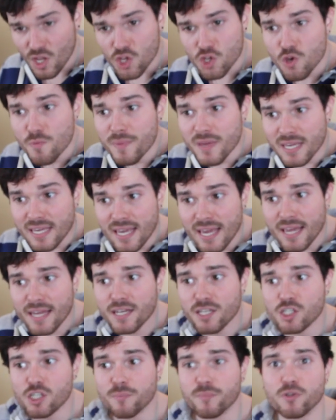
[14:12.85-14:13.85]
you
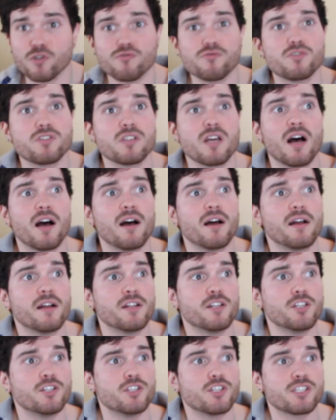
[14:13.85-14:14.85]
begin to produce
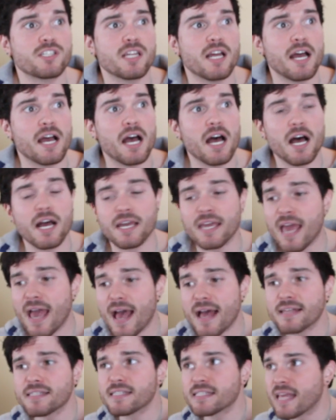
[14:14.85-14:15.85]
just a
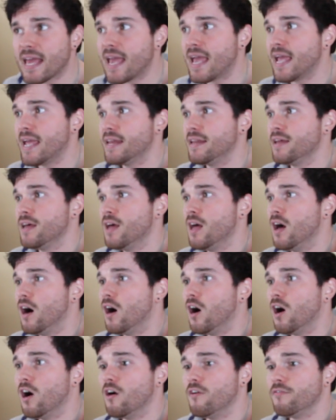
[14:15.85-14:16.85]
cascade
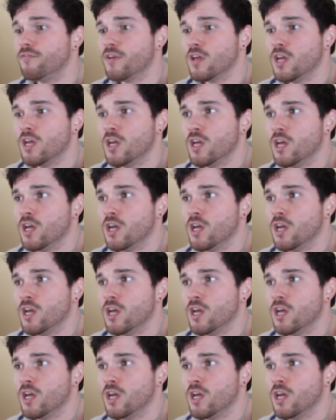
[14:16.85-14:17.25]
of